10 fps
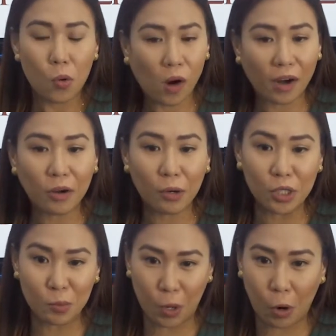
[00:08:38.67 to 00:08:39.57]
who are
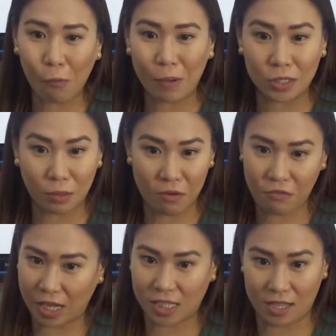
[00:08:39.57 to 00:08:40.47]
going to be open
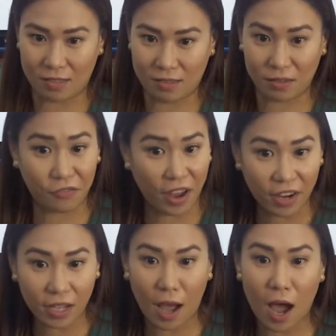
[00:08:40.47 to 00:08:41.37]
to infections, the
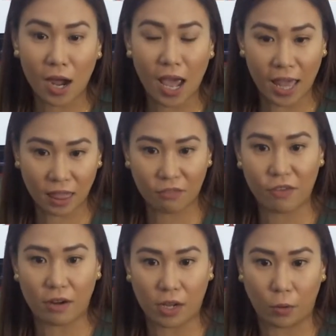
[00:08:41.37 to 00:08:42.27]
very young and
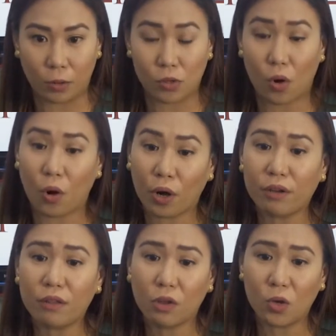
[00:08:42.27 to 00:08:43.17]
the very old,
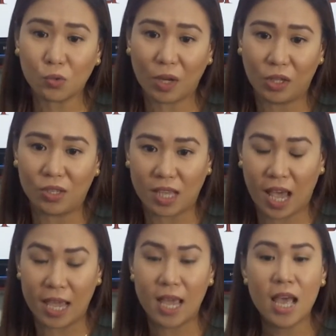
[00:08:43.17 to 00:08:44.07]
or those what you
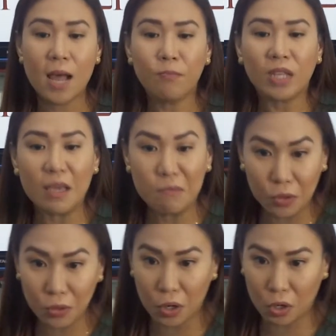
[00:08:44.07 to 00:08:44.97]
say
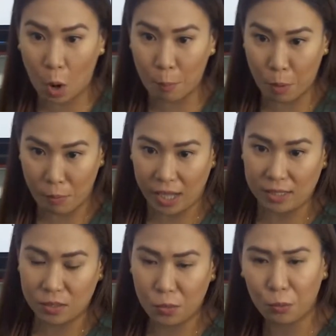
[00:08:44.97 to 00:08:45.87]

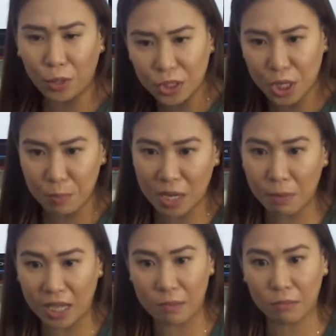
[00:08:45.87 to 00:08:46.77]
immunocompromised. What do you
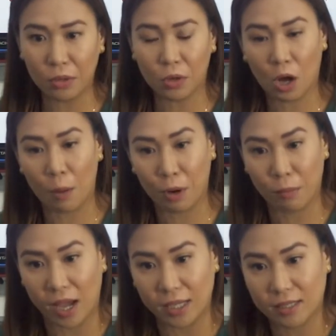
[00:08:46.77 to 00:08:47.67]
mean by
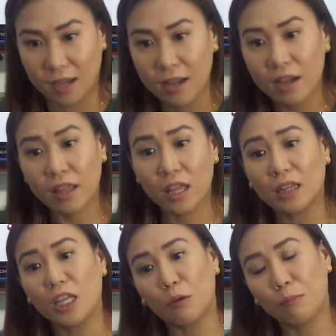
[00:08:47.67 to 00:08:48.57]
immunocompromised?
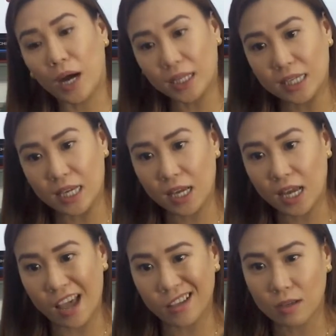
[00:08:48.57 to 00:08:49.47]
That their
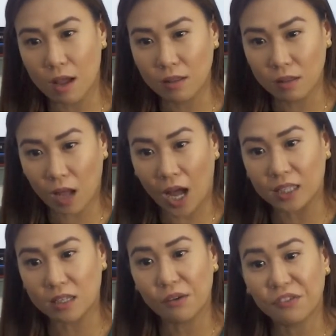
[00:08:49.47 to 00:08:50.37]
body is
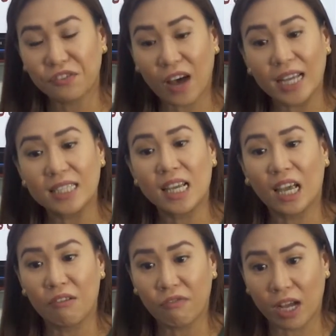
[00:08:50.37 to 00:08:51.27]
not
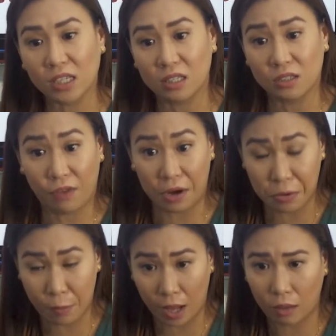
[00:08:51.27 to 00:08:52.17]
fighting infections
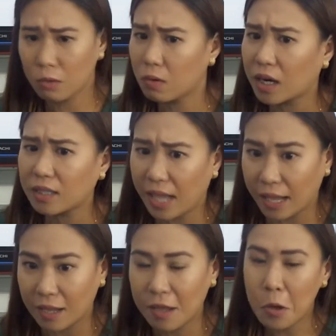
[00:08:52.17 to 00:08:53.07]
very well. Who are
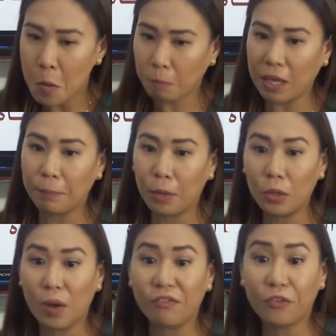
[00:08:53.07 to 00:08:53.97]
they?
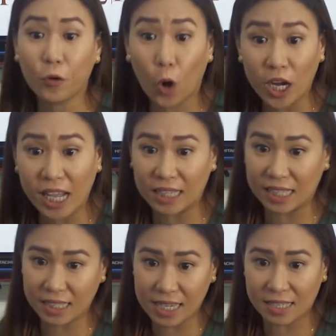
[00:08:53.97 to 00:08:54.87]
People who have
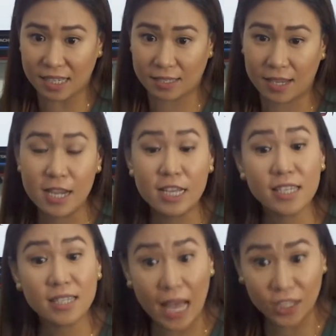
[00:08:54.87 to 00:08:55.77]
chronic diseases
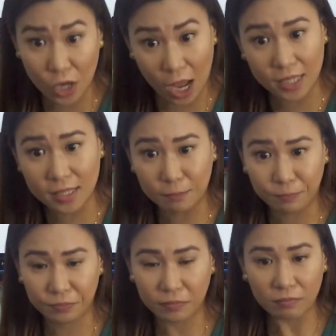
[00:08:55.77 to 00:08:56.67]
such
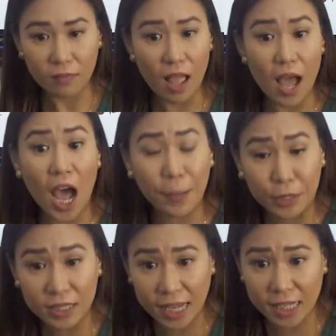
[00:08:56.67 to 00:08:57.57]
as
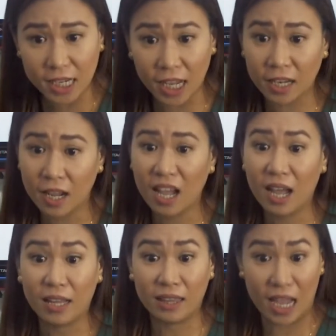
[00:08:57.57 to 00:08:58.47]

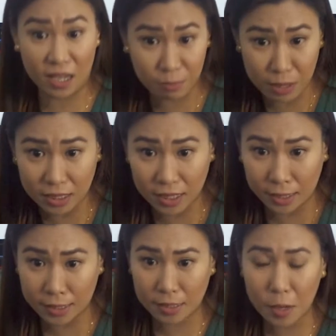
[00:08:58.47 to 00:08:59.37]
hypertension,
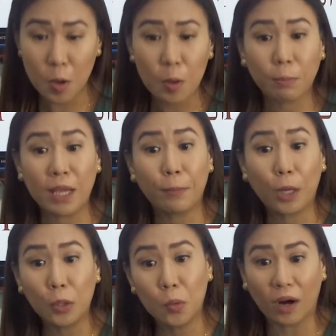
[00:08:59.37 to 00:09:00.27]
diabetes,
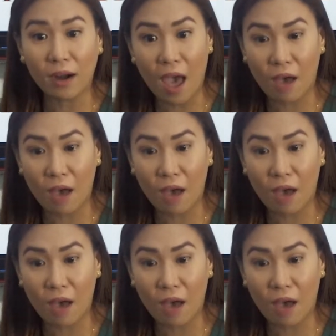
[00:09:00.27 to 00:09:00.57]
people who are